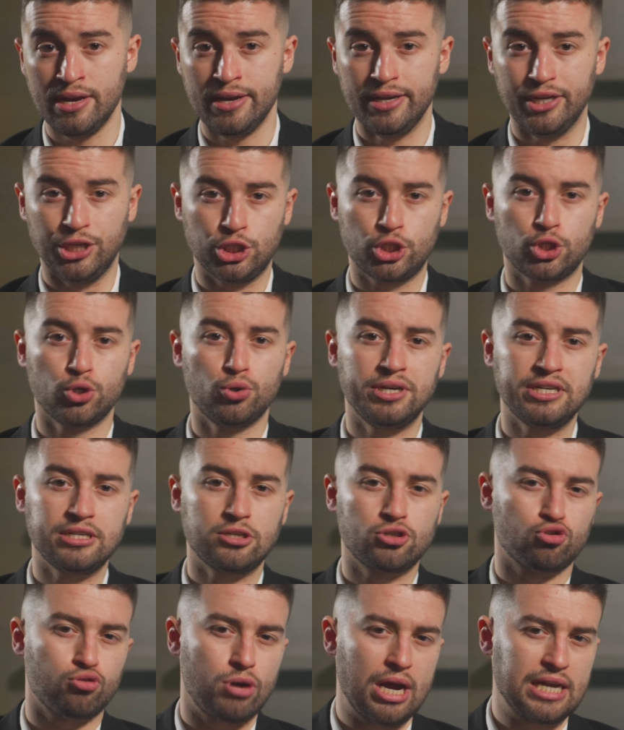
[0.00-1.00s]
ensuring
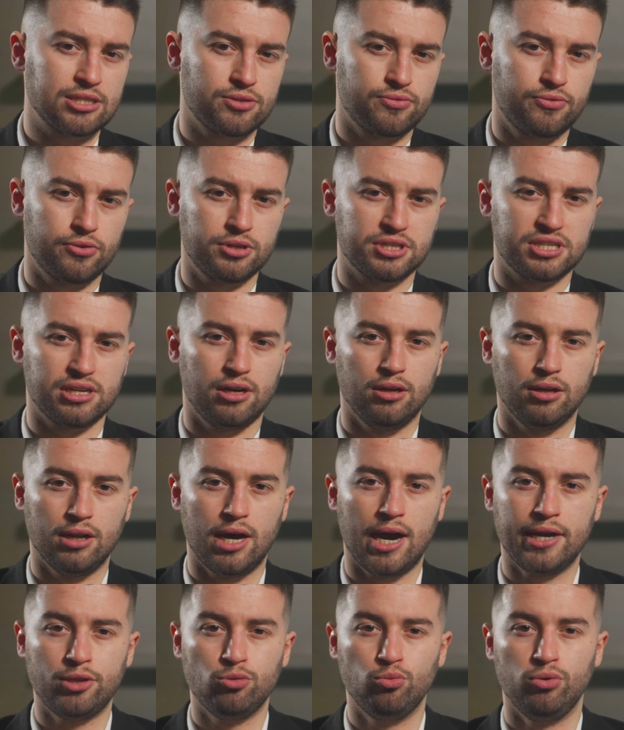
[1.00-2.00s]
transfers
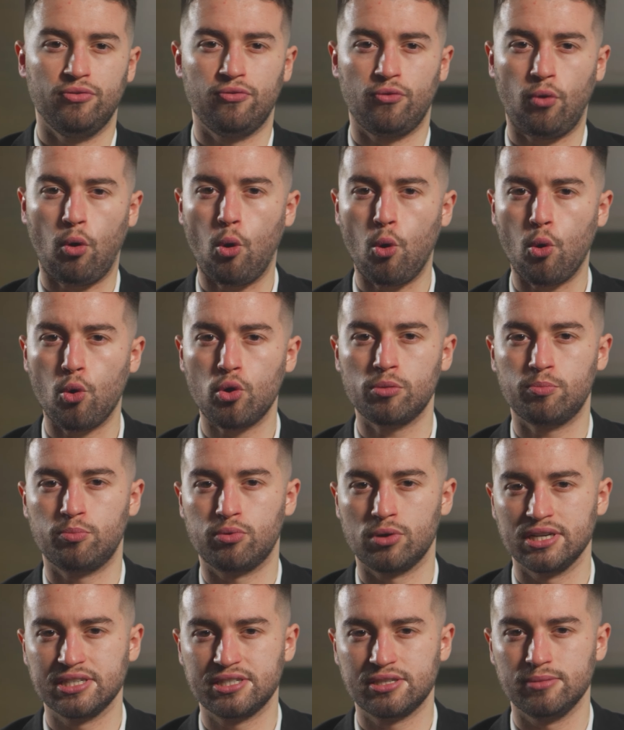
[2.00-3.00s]
align with core
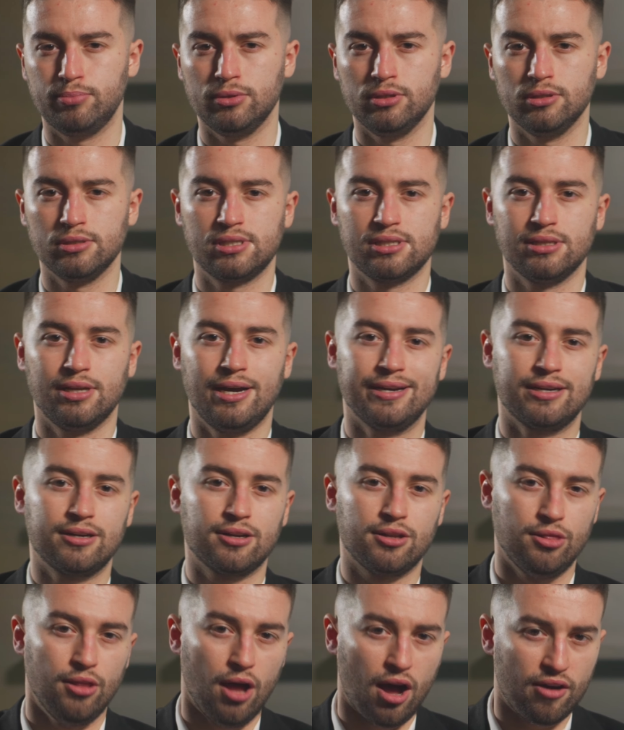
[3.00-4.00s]
principles
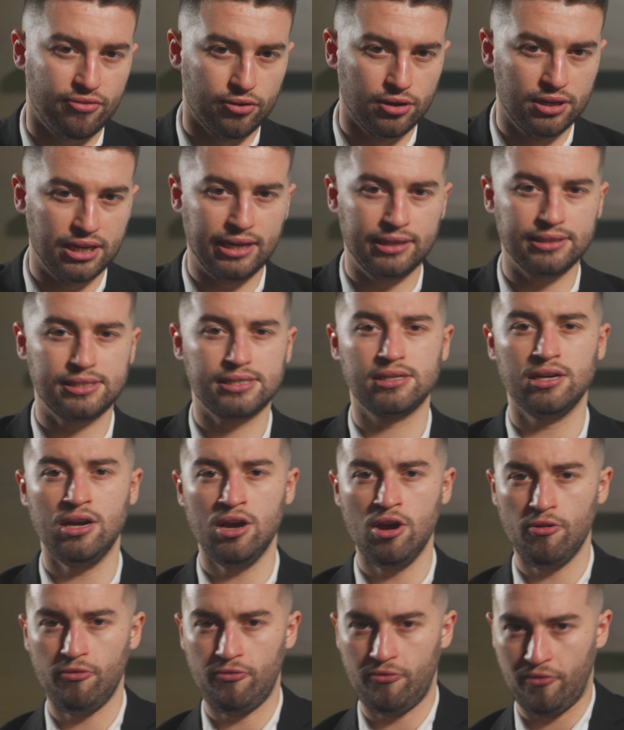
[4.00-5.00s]
like lawfulness,
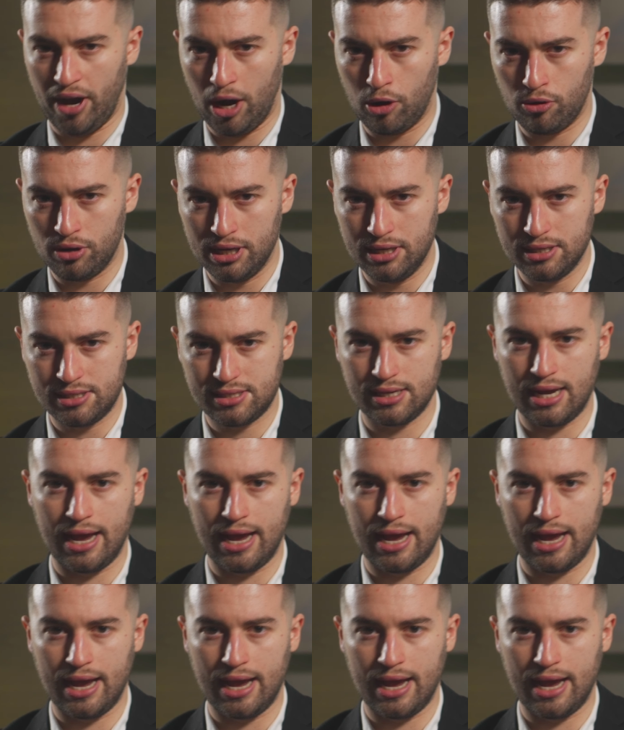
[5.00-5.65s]
fairness,